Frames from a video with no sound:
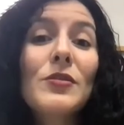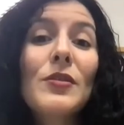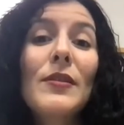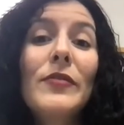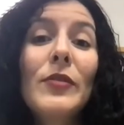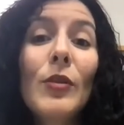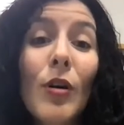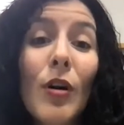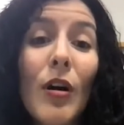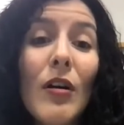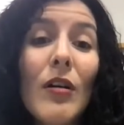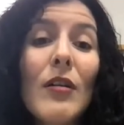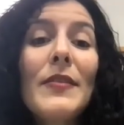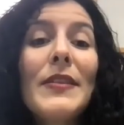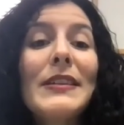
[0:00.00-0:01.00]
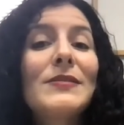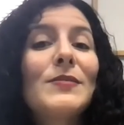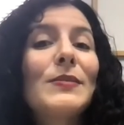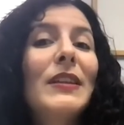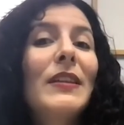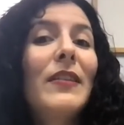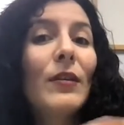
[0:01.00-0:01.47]
So if you call, that's
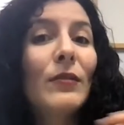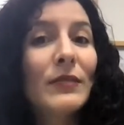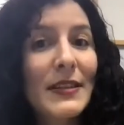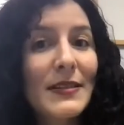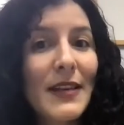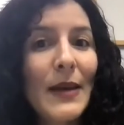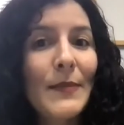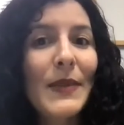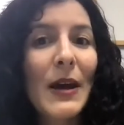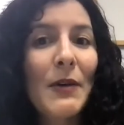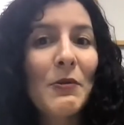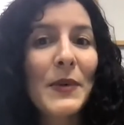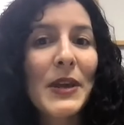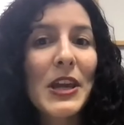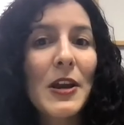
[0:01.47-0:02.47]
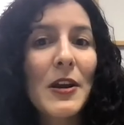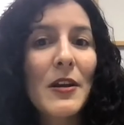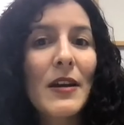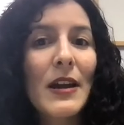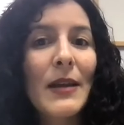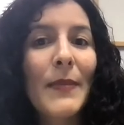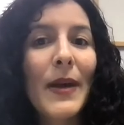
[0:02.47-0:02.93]
really the only time that I will be
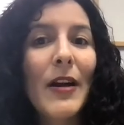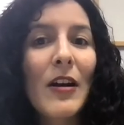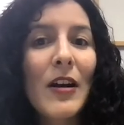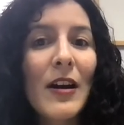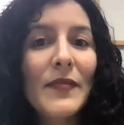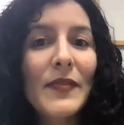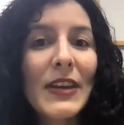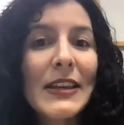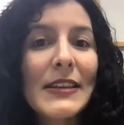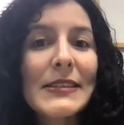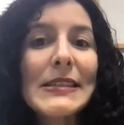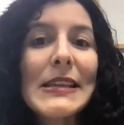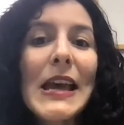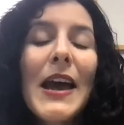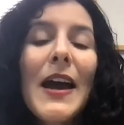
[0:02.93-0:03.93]
here in my office.